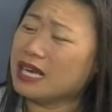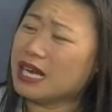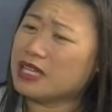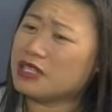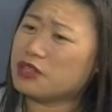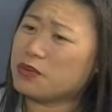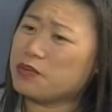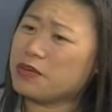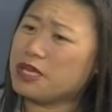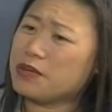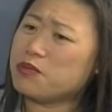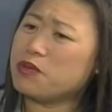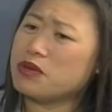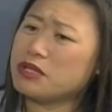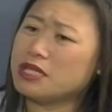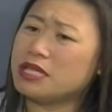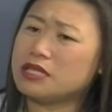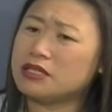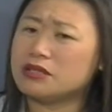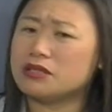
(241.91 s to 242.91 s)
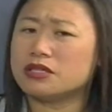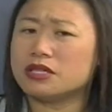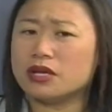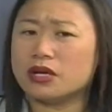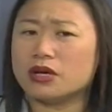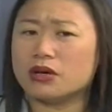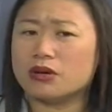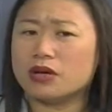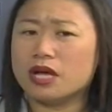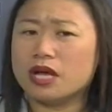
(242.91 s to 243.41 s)
And so people need to
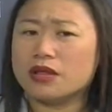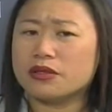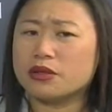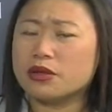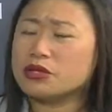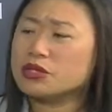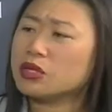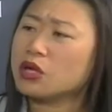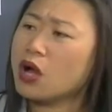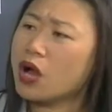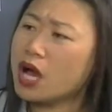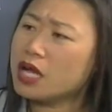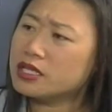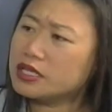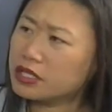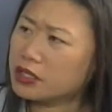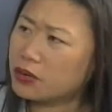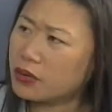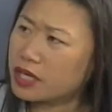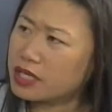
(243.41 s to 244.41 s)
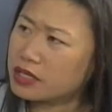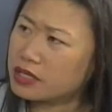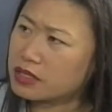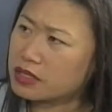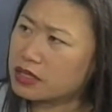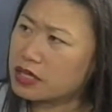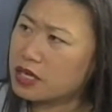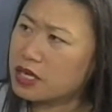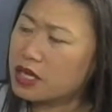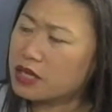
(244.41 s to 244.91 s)
know there's
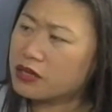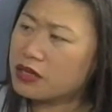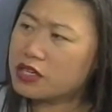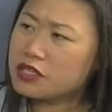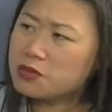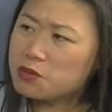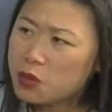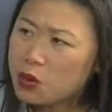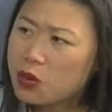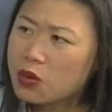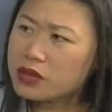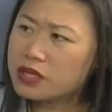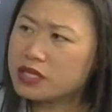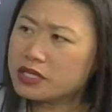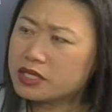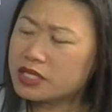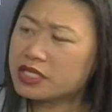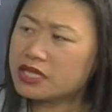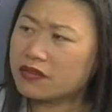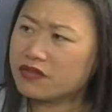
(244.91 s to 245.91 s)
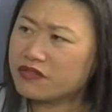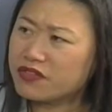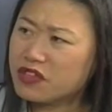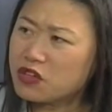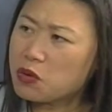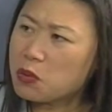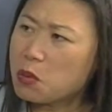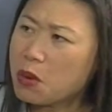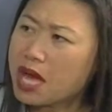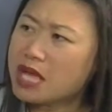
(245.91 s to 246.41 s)
consequences. There's more than just a
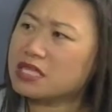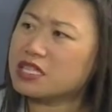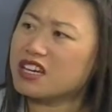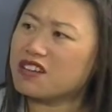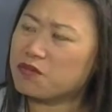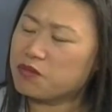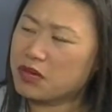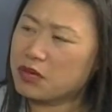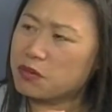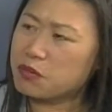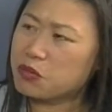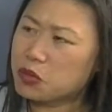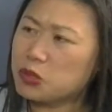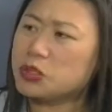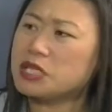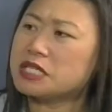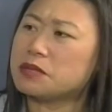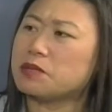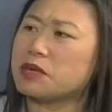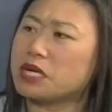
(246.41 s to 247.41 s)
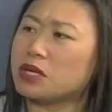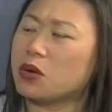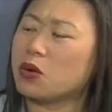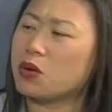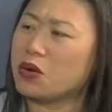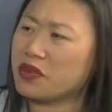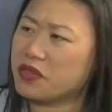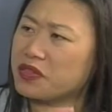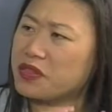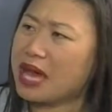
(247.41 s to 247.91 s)
few months of imprisonment
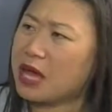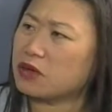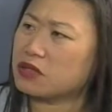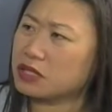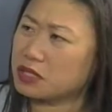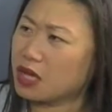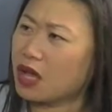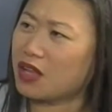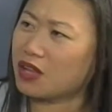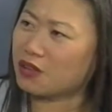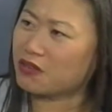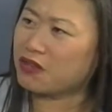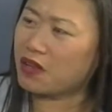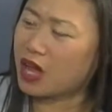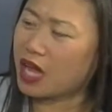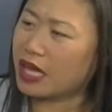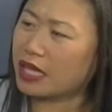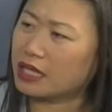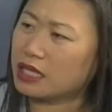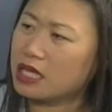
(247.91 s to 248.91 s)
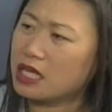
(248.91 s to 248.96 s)
or a $1,000 fine.